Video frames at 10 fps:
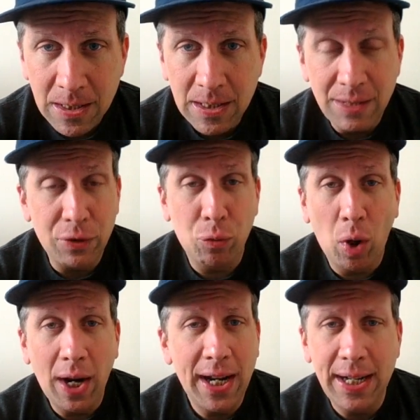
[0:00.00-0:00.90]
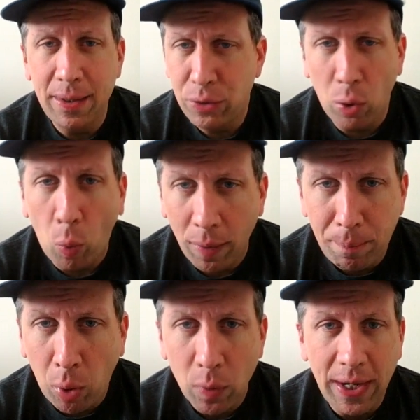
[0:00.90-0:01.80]
If it's Ryan, it's all one
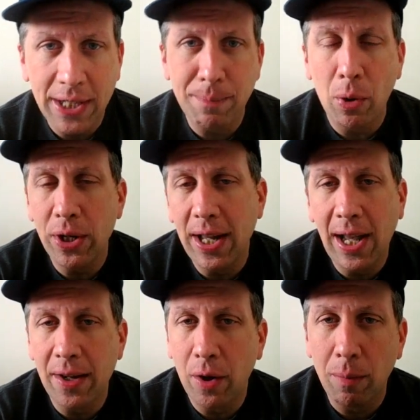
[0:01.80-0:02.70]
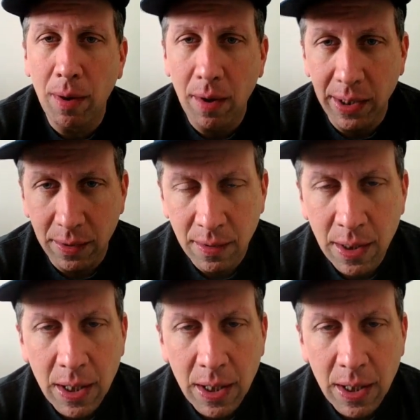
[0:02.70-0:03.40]
poll that has Bernie ahead and her behind.